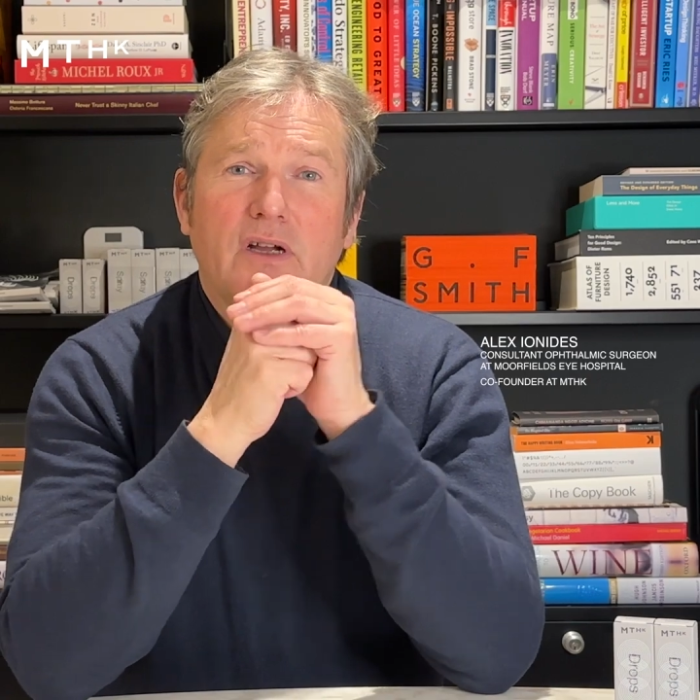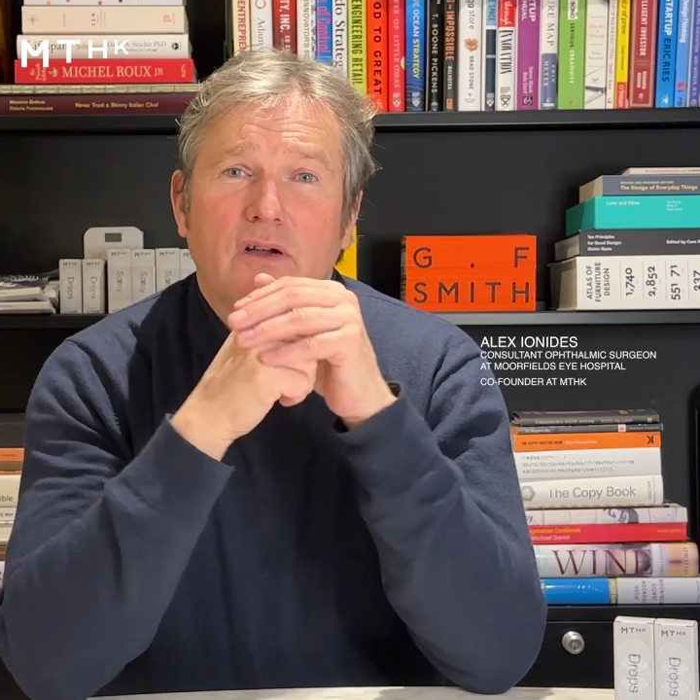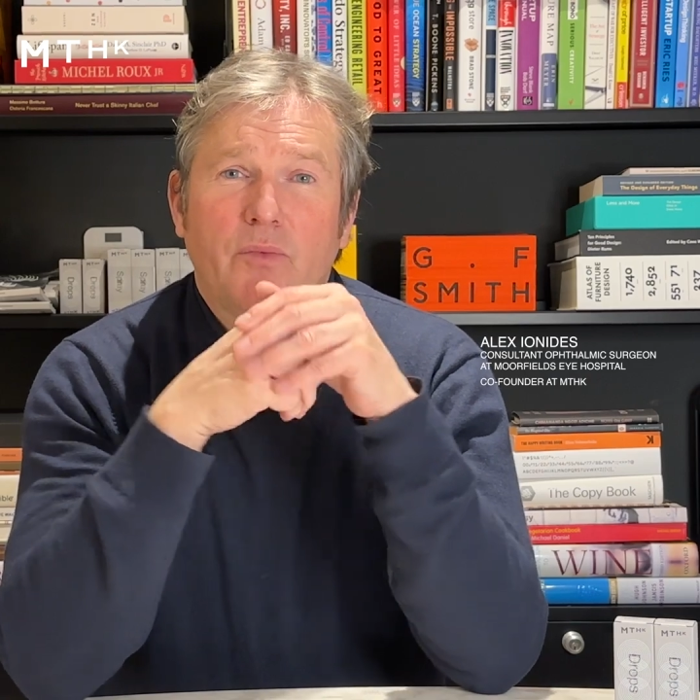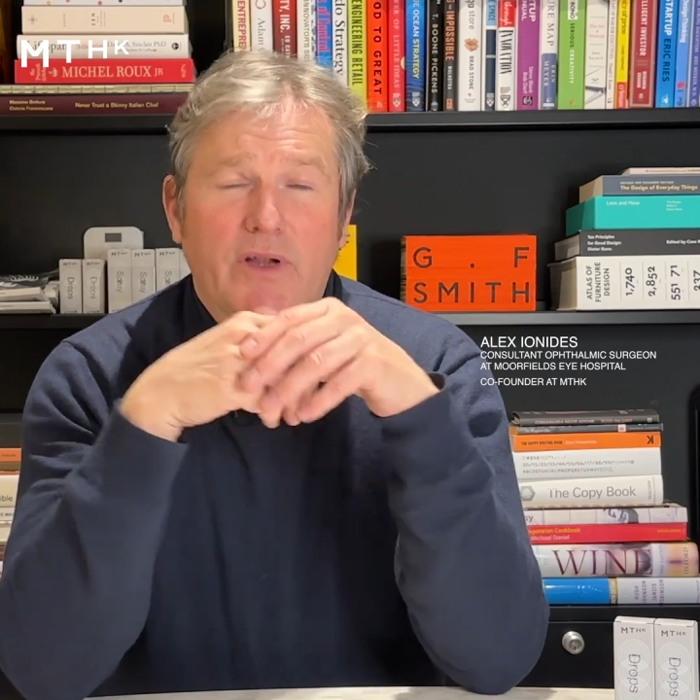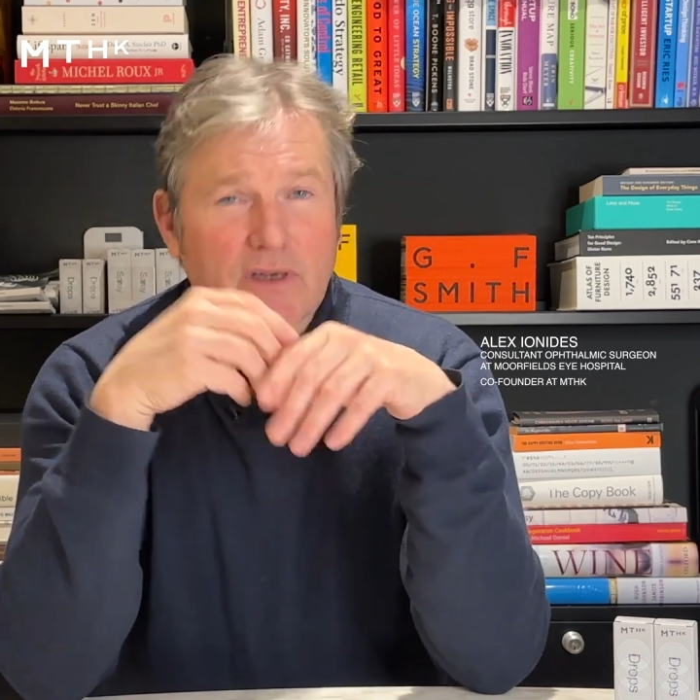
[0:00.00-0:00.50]

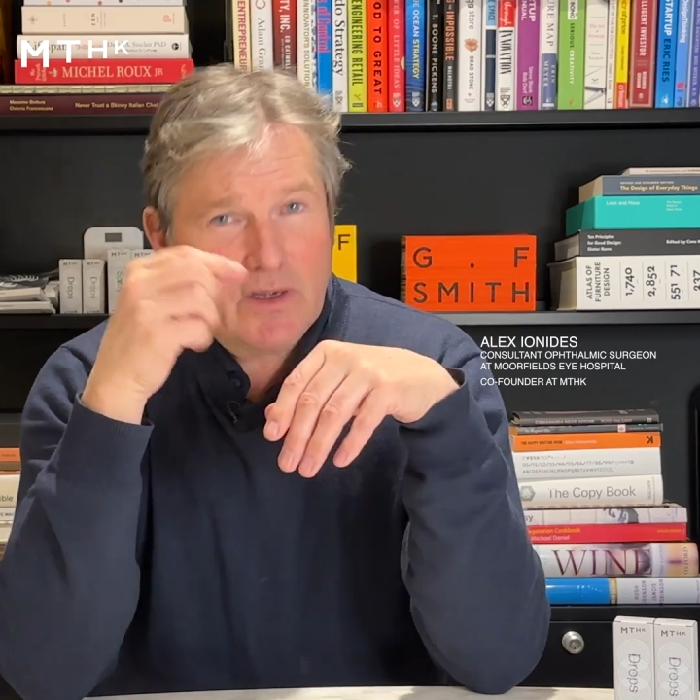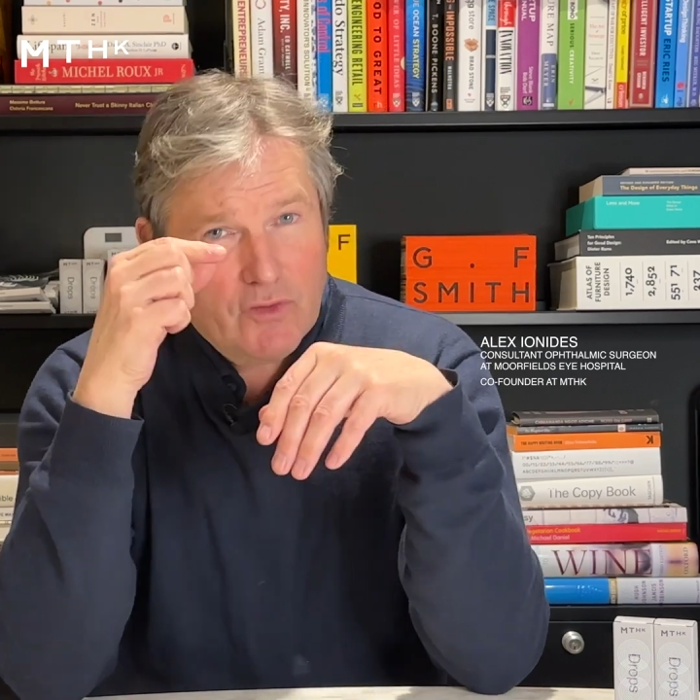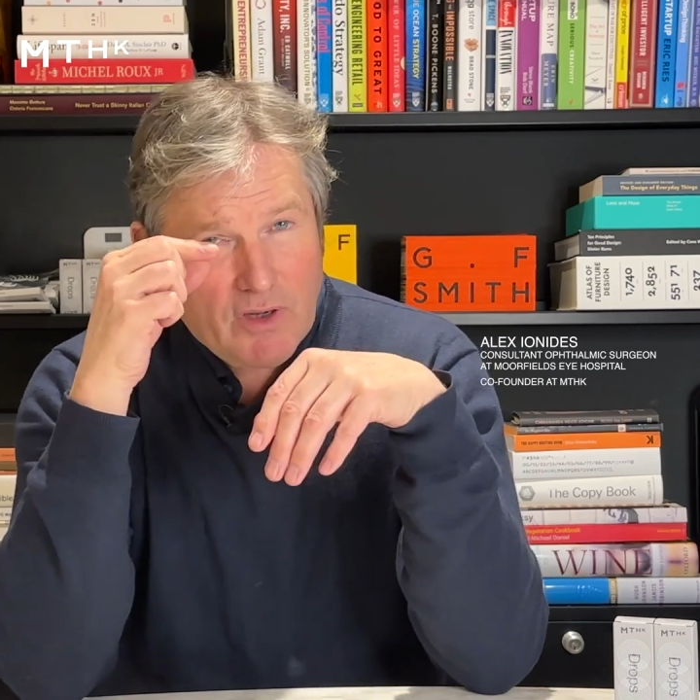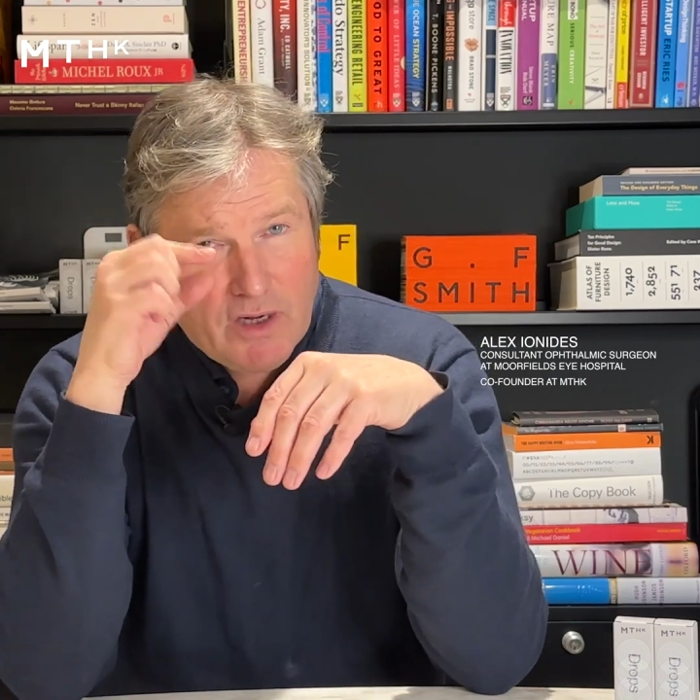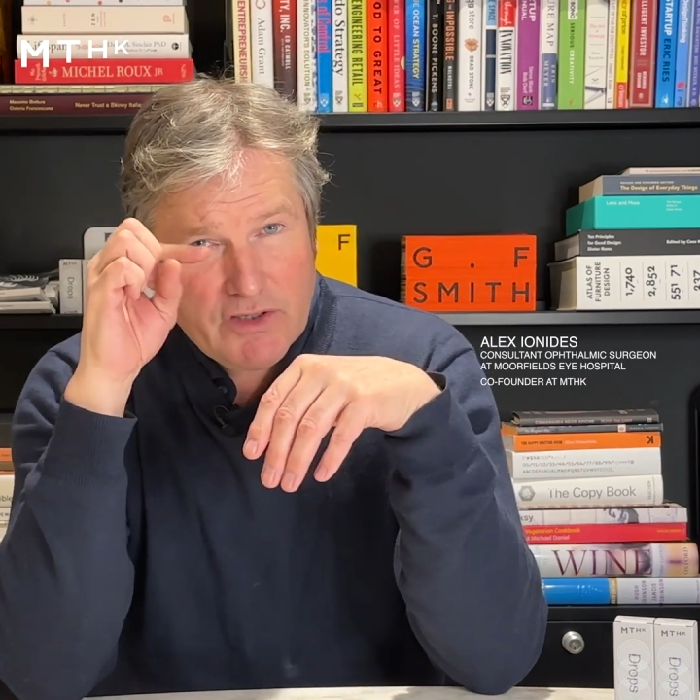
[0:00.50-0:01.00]
we can have a
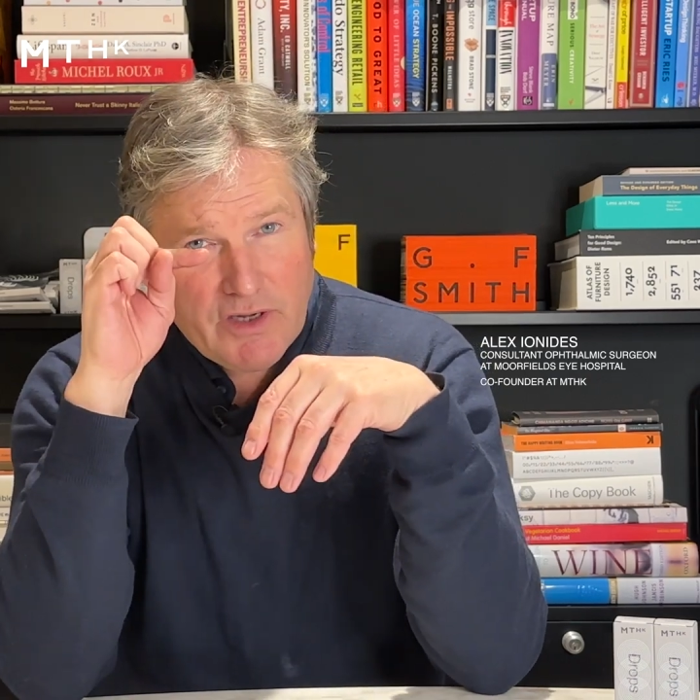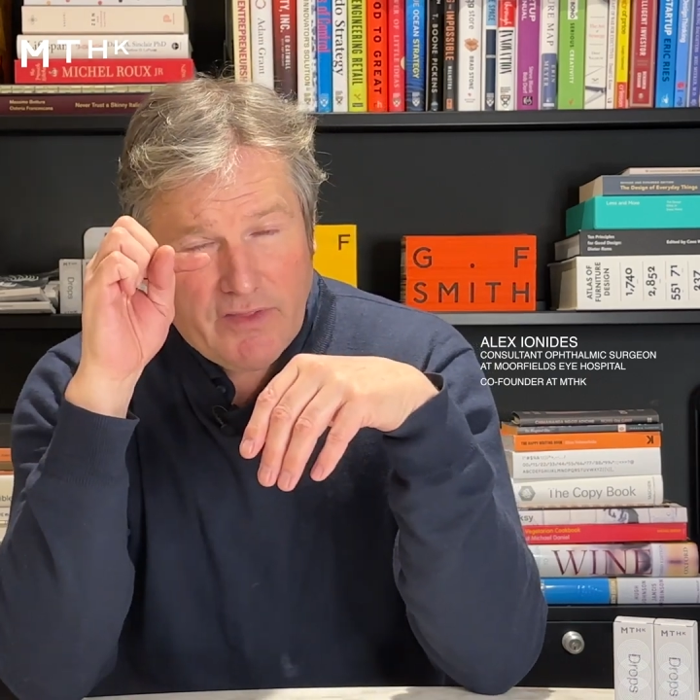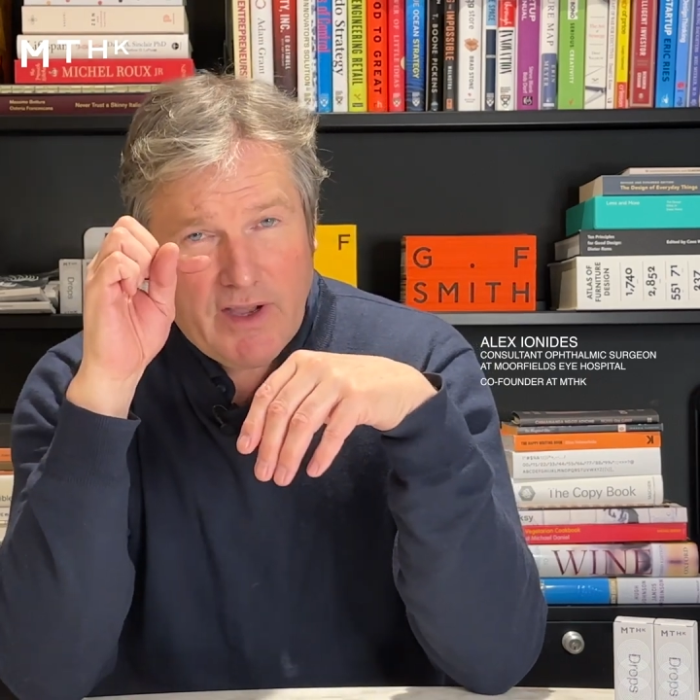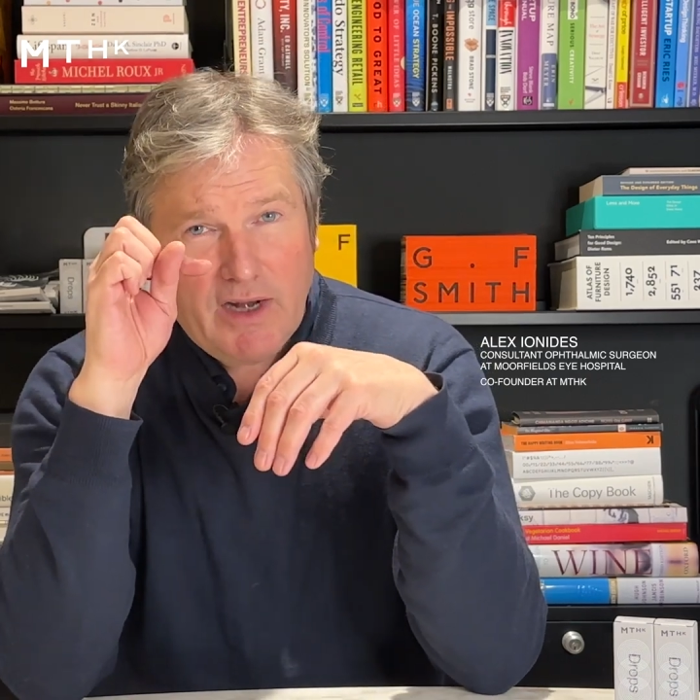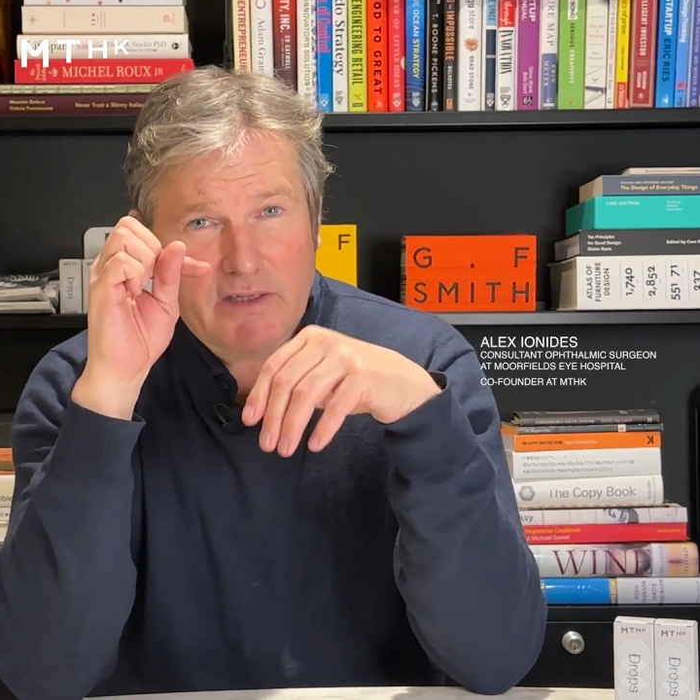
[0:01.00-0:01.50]
look underneath
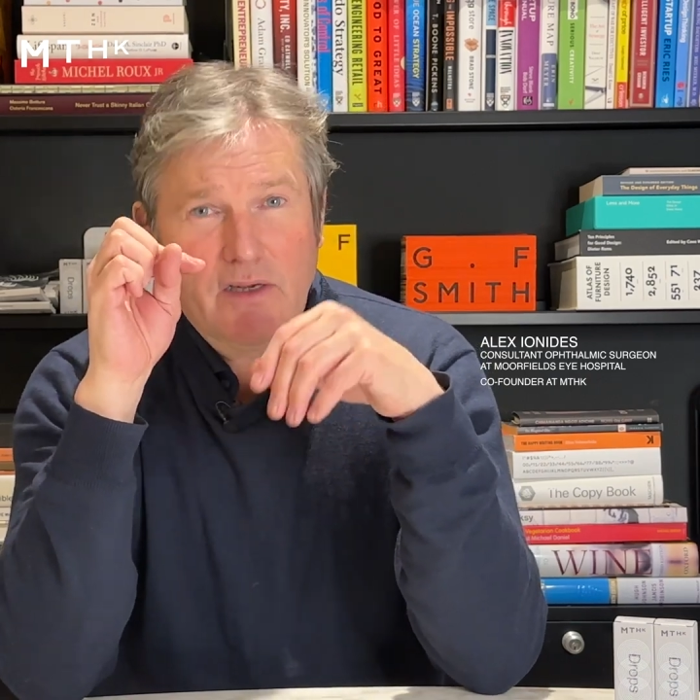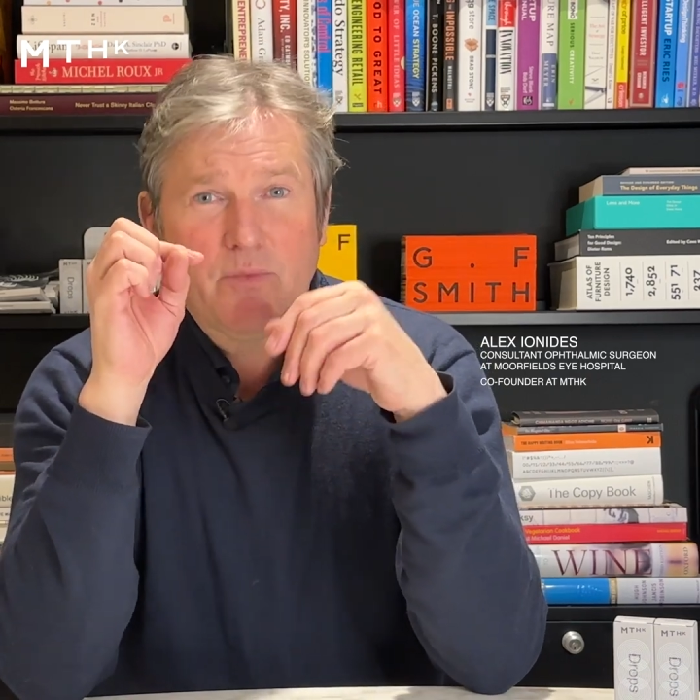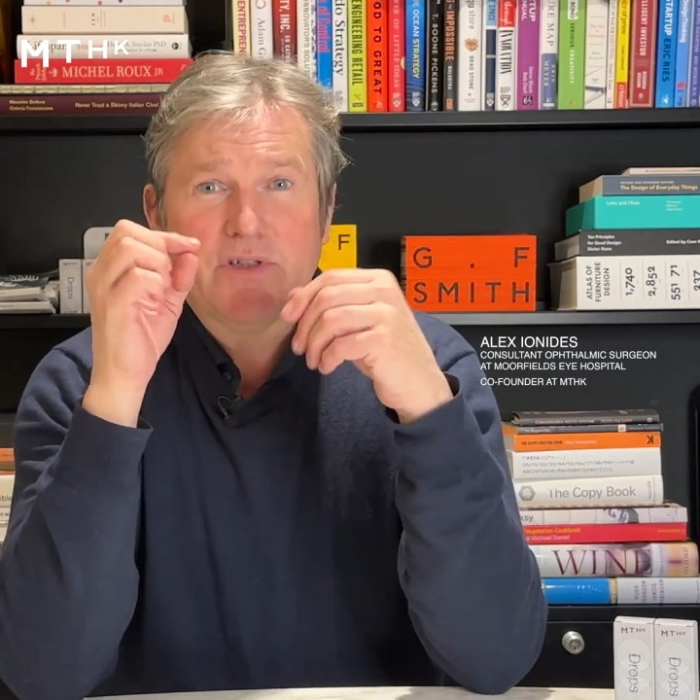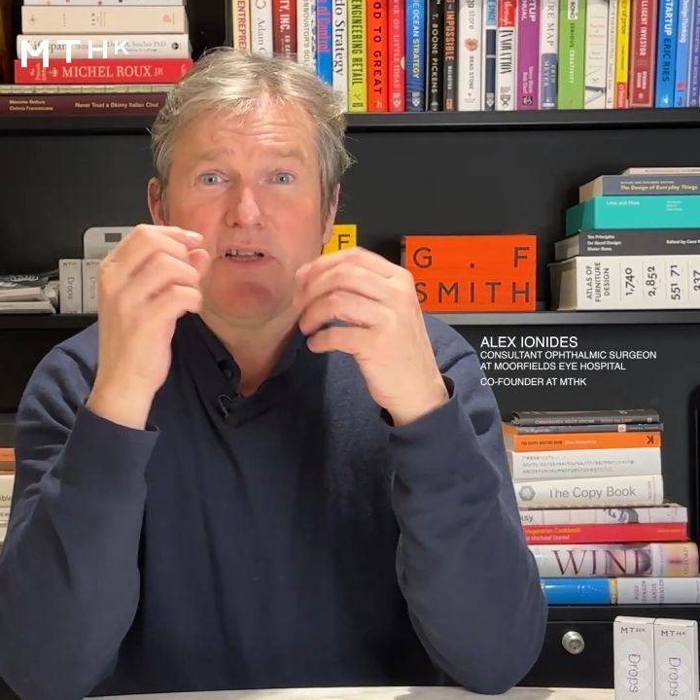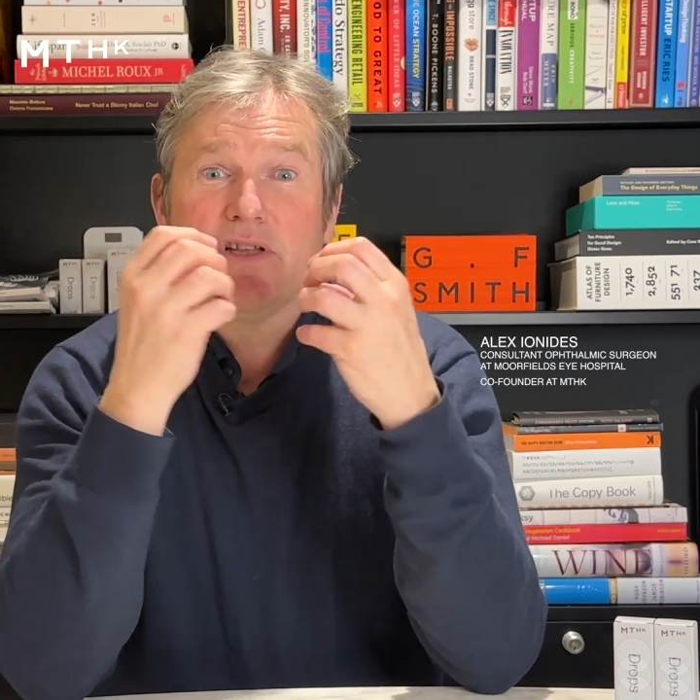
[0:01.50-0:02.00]
the eyelid and
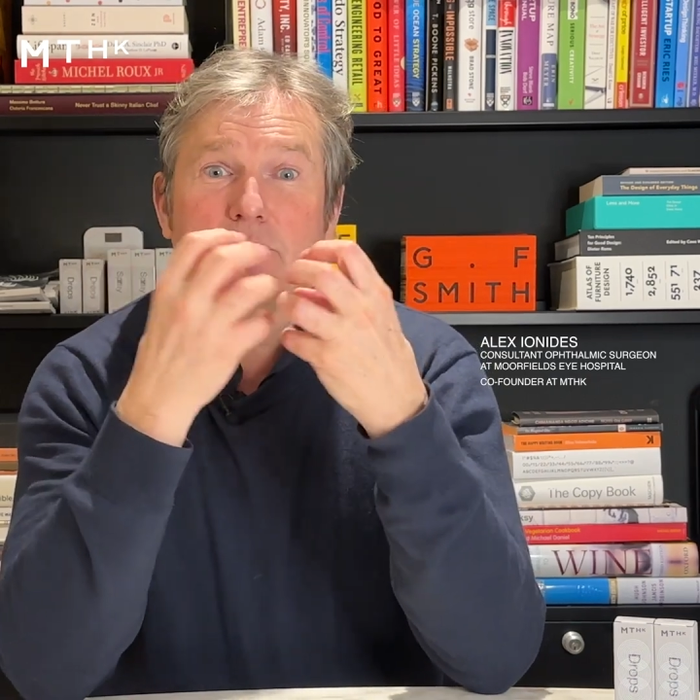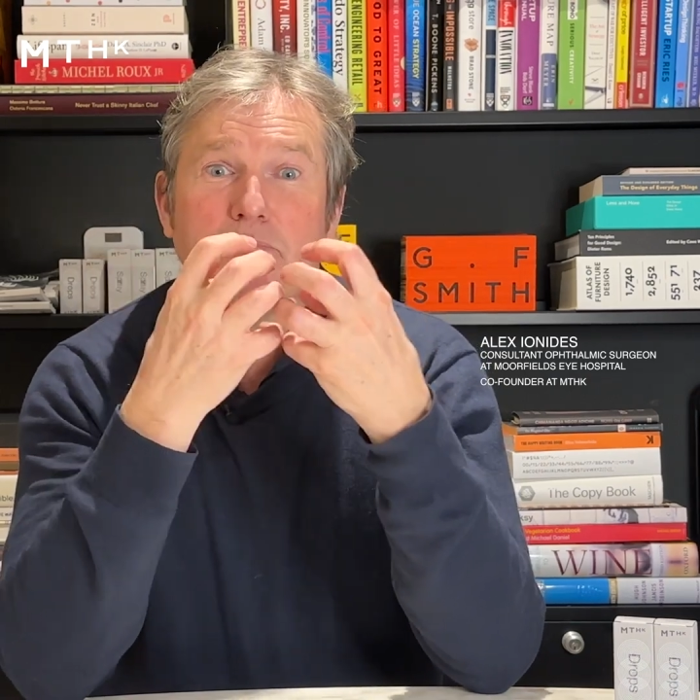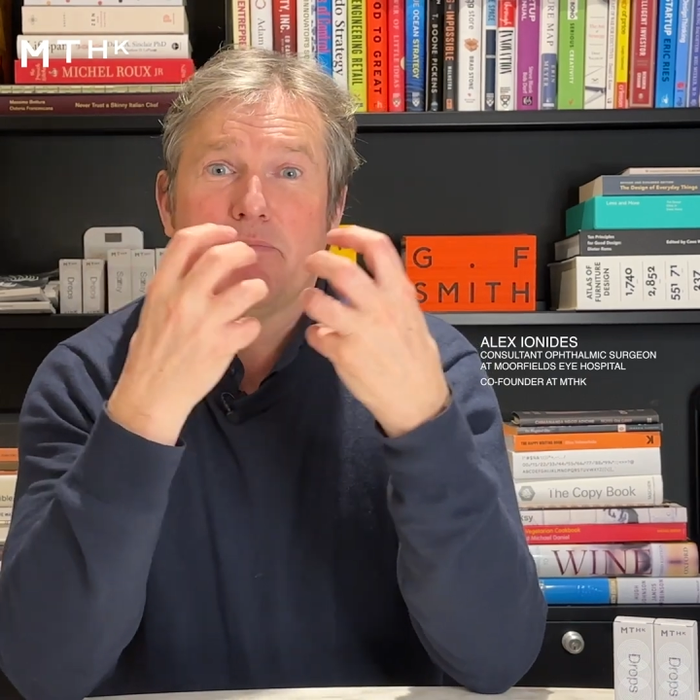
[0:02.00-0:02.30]
we see these